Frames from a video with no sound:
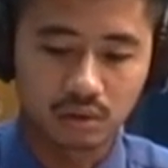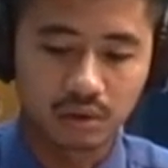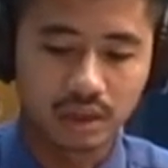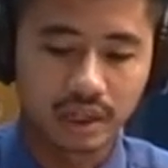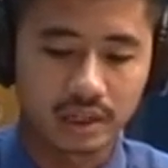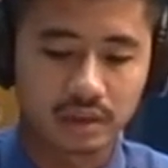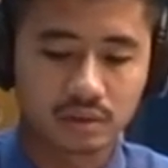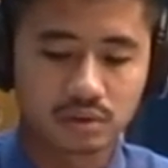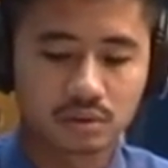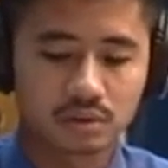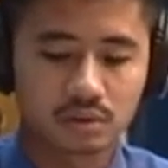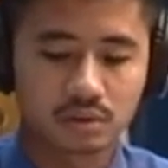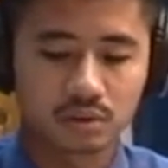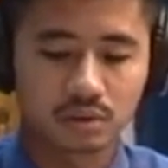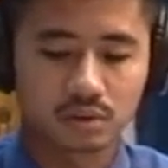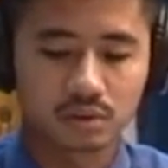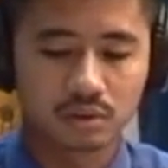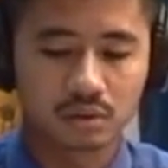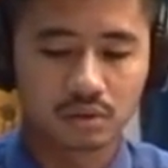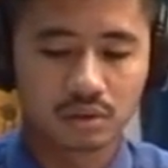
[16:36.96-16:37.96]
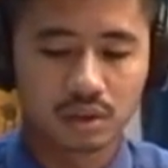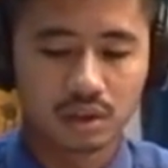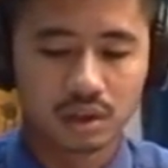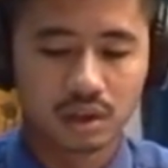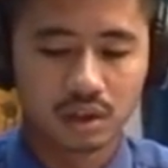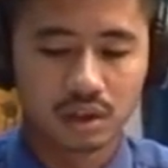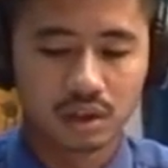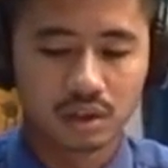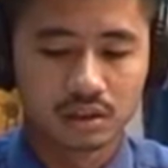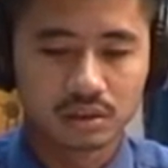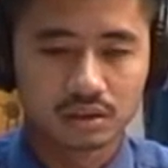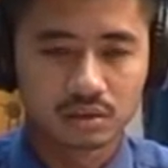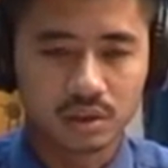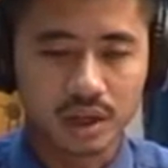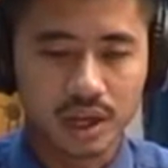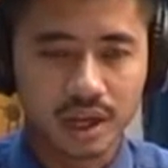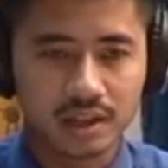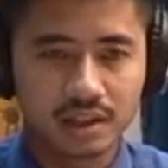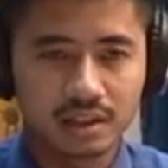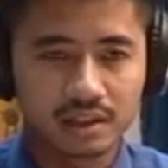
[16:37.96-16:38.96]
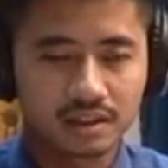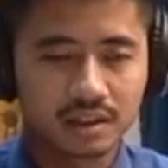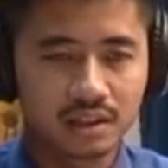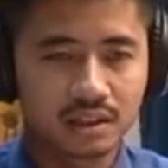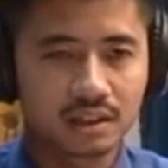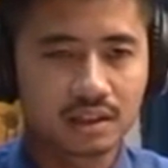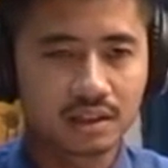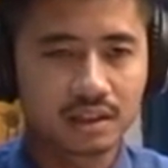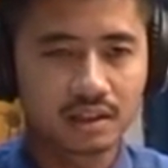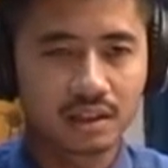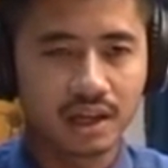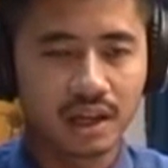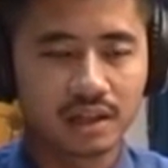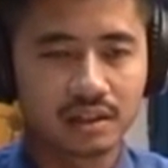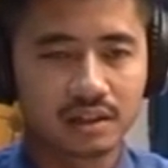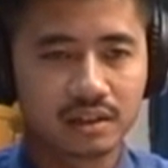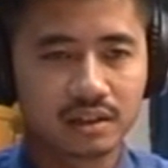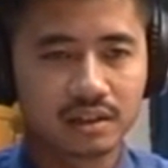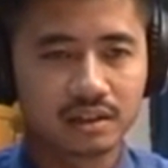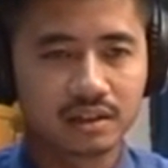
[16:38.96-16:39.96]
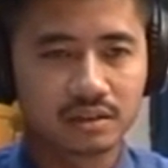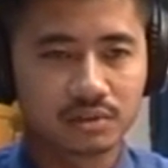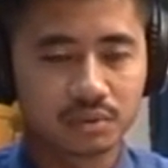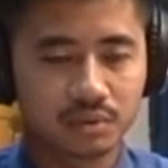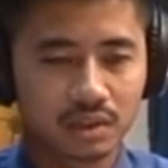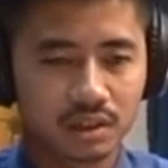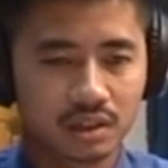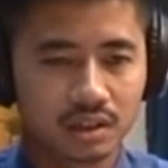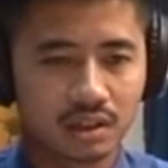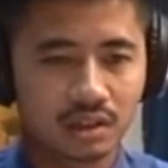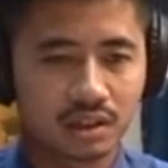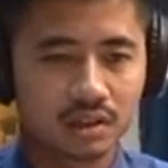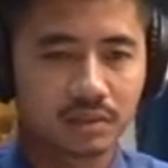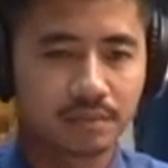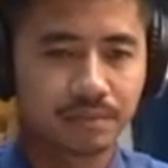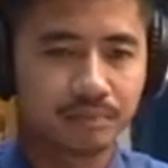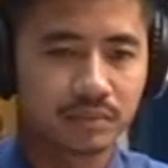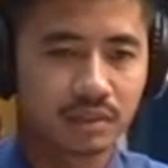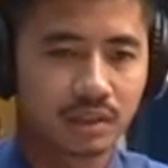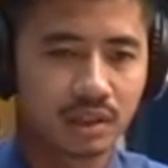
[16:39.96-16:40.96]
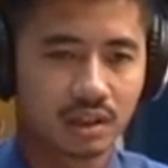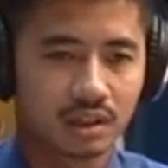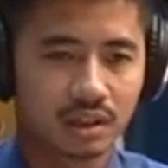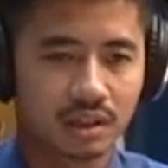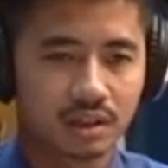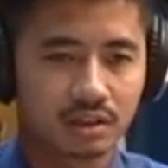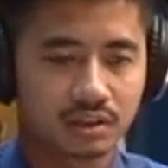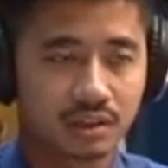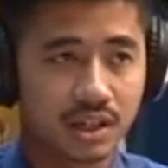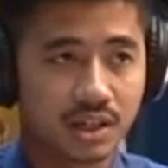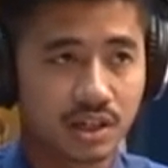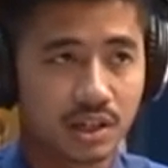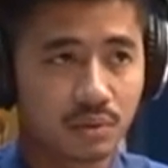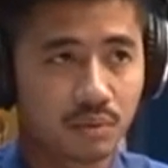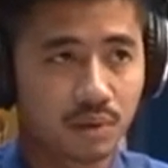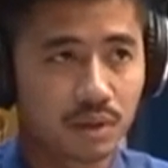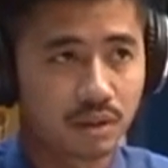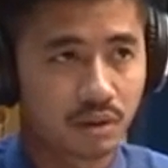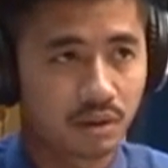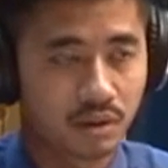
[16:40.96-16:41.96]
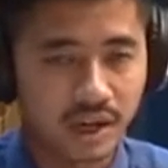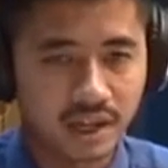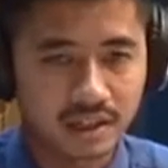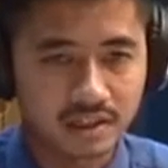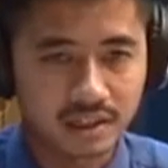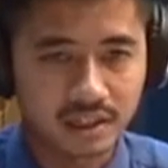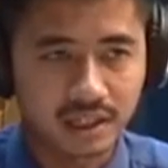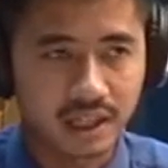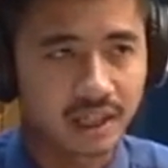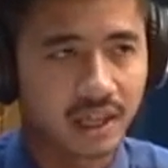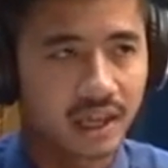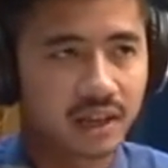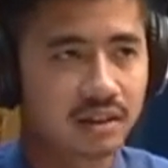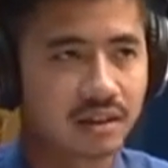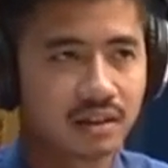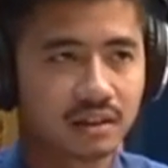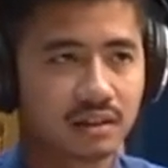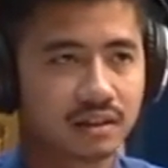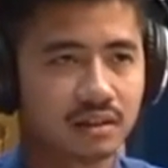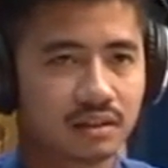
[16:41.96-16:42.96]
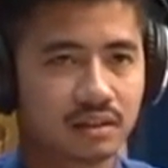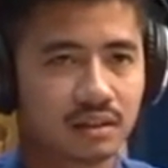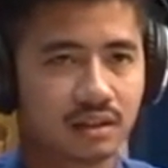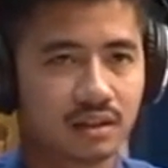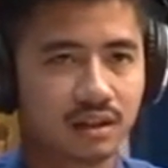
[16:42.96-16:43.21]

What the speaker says: and also so anything that deals with the interaction with OS, it can handle